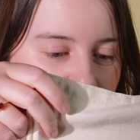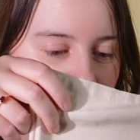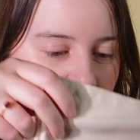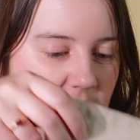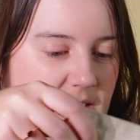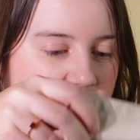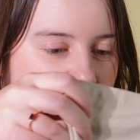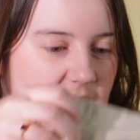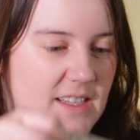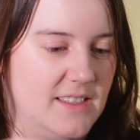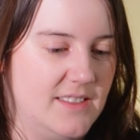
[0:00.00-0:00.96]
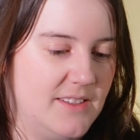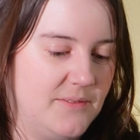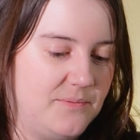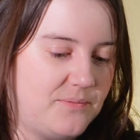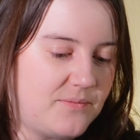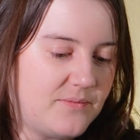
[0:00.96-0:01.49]
Oh, that's nice.
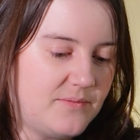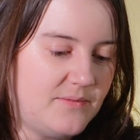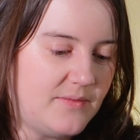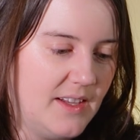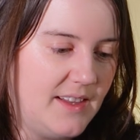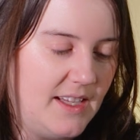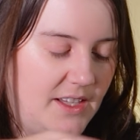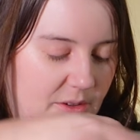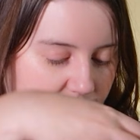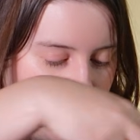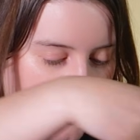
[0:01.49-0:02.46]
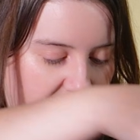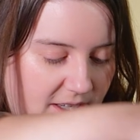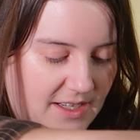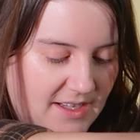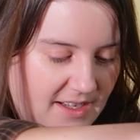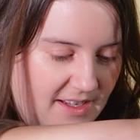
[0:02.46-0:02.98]
Thank you,
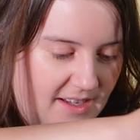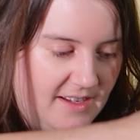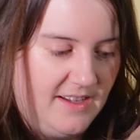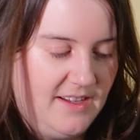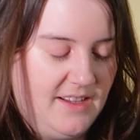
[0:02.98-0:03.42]
Johnny.